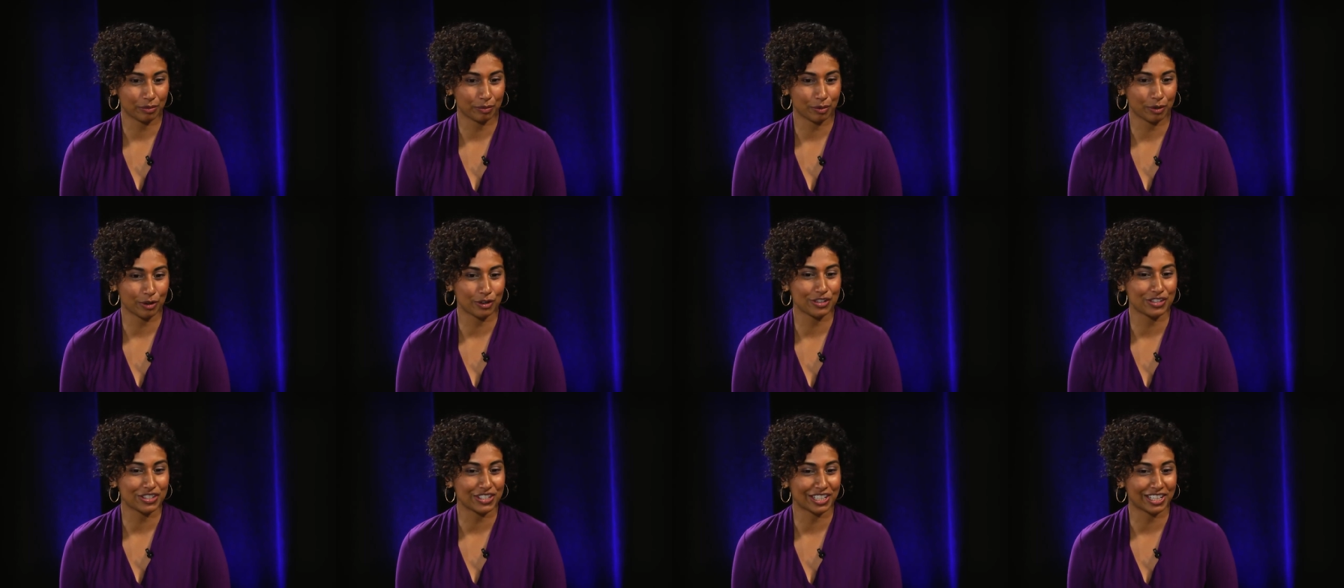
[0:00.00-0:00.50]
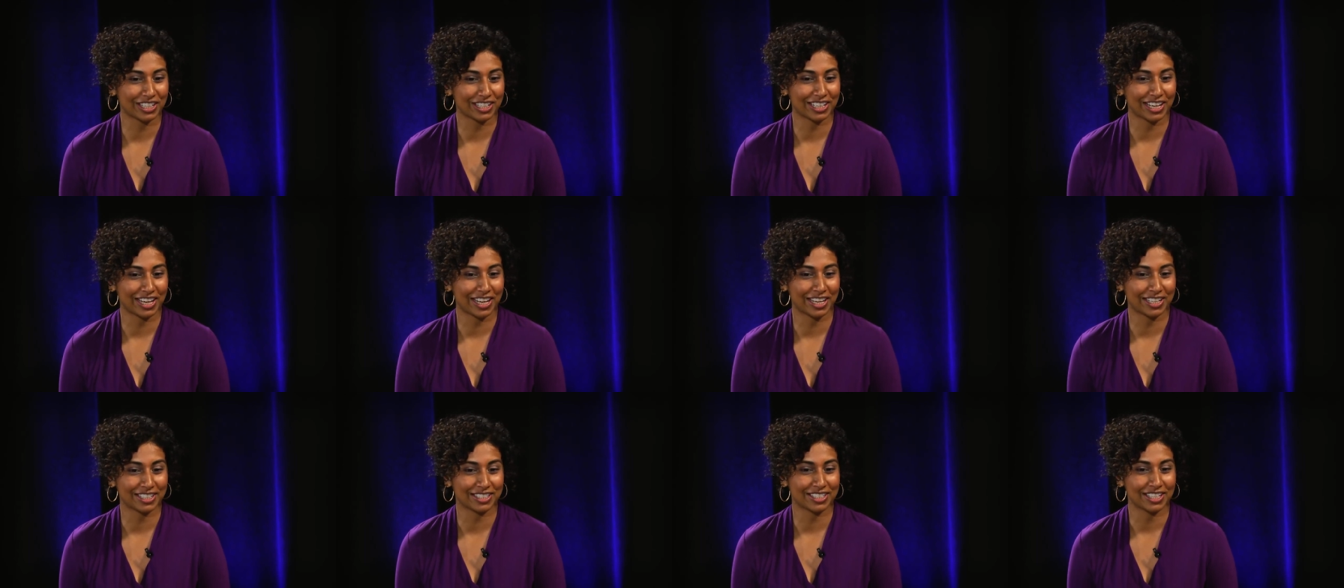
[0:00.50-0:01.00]
person,
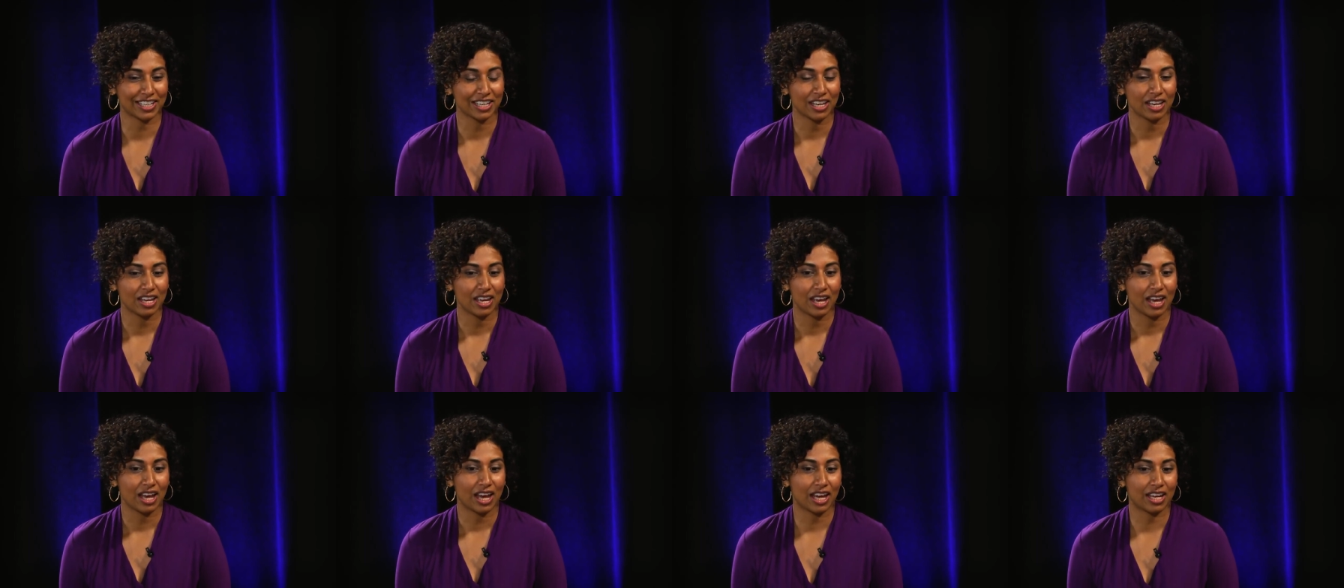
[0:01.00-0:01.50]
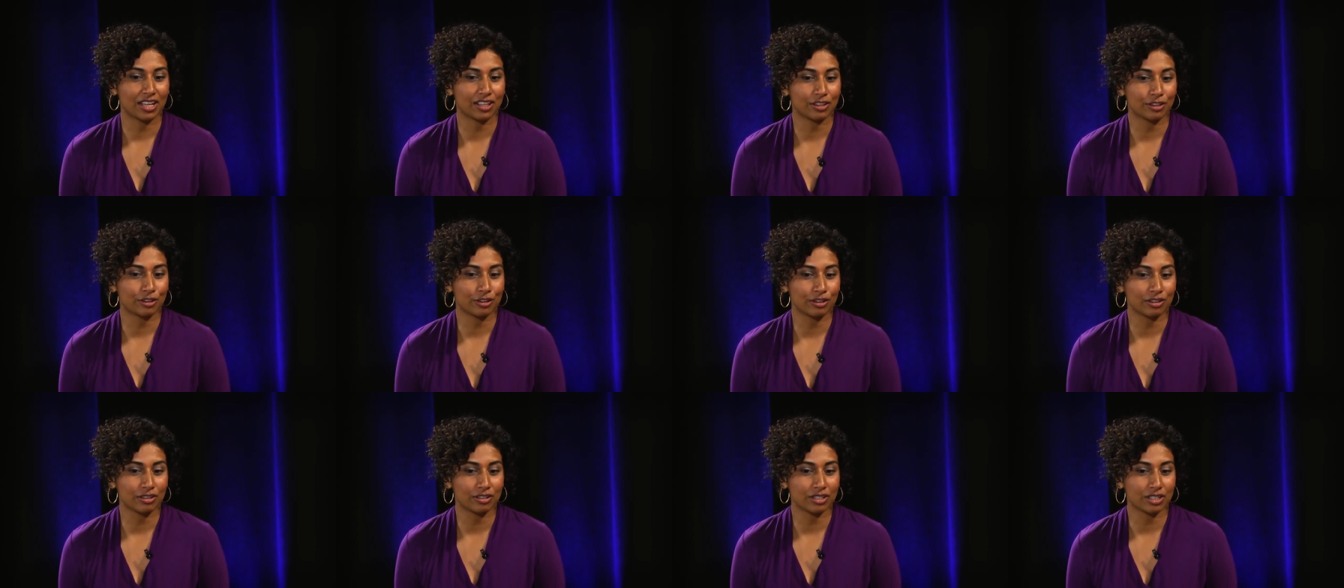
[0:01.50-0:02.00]
and I
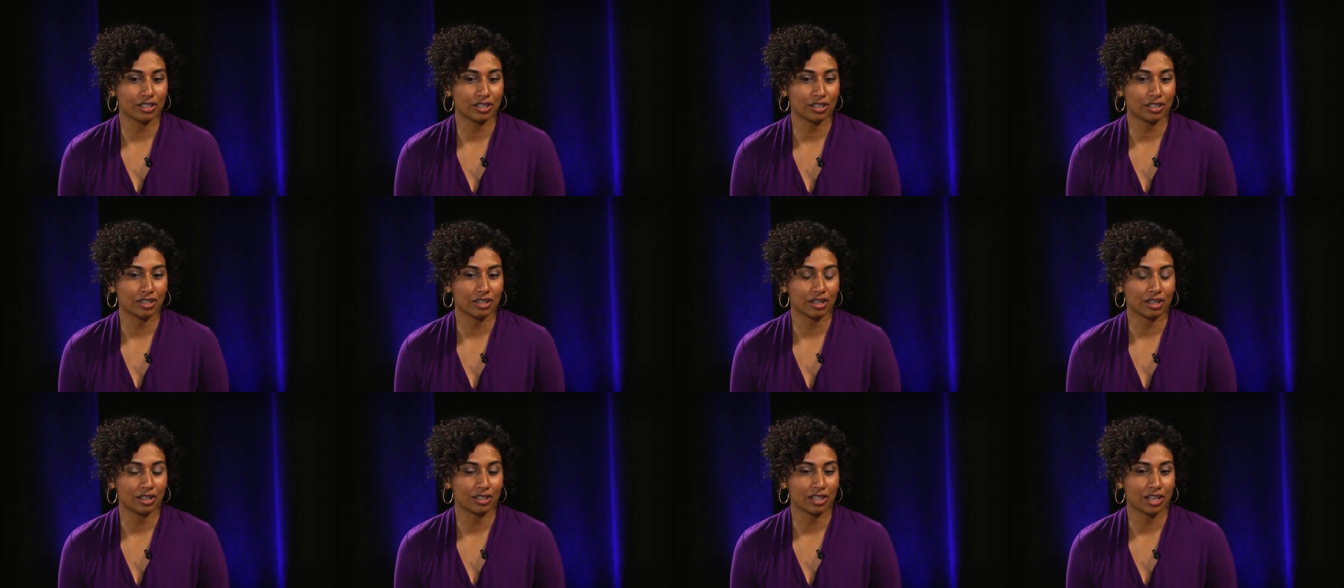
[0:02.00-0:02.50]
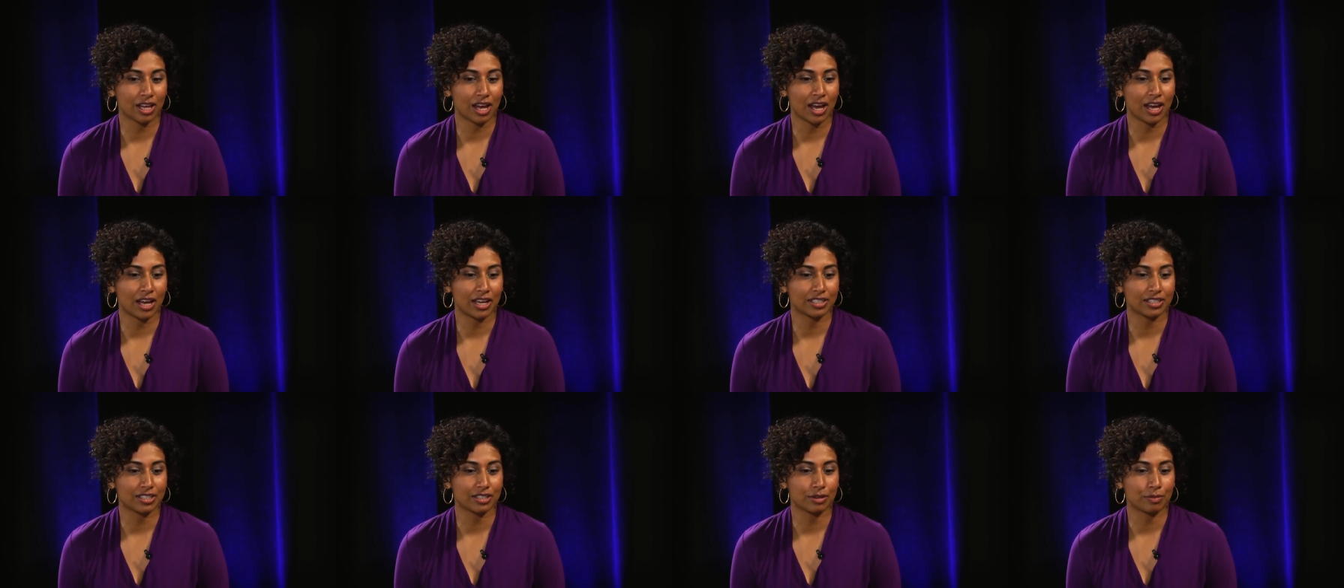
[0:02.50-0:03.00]
learned a
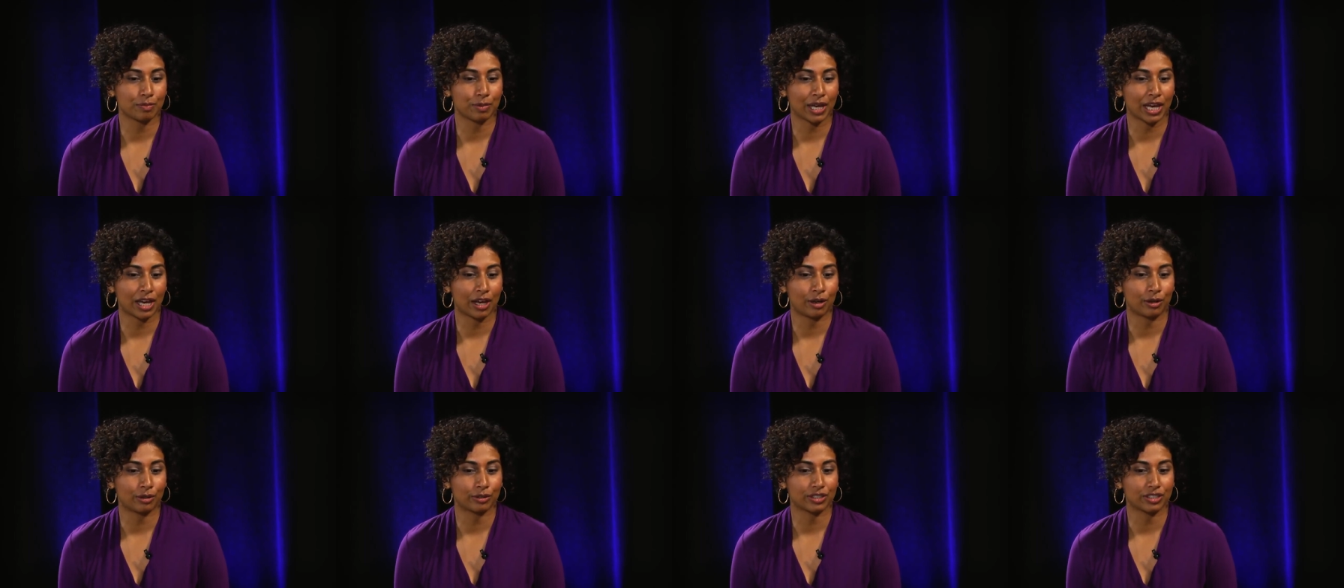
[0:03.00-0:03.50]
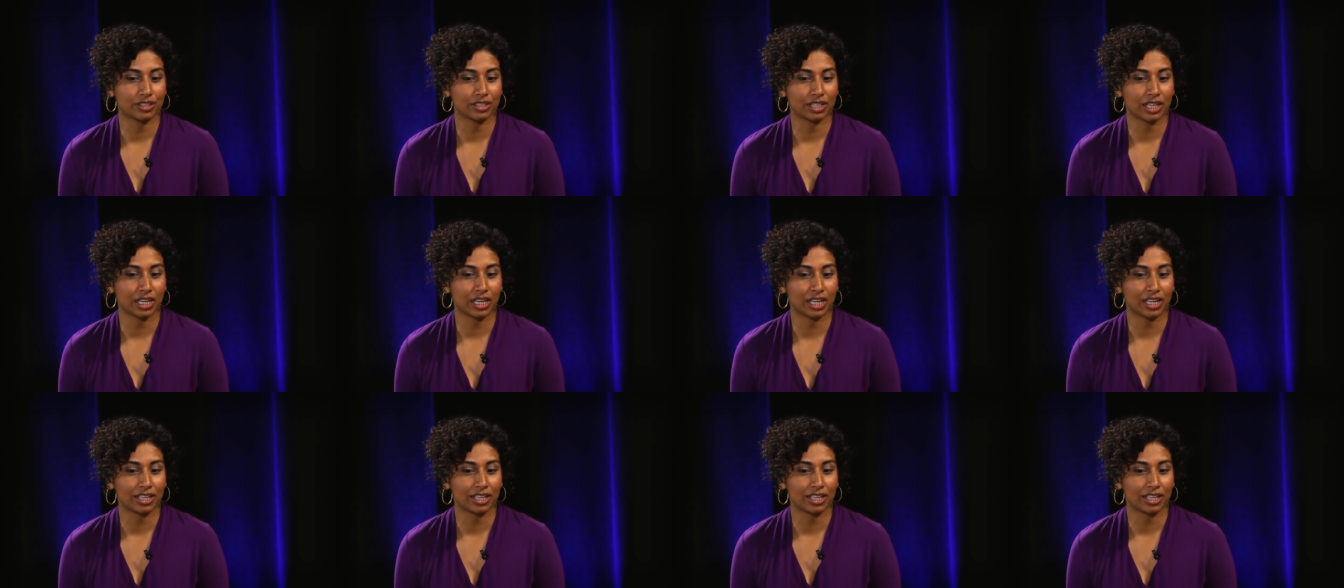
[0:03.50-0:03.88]
lot about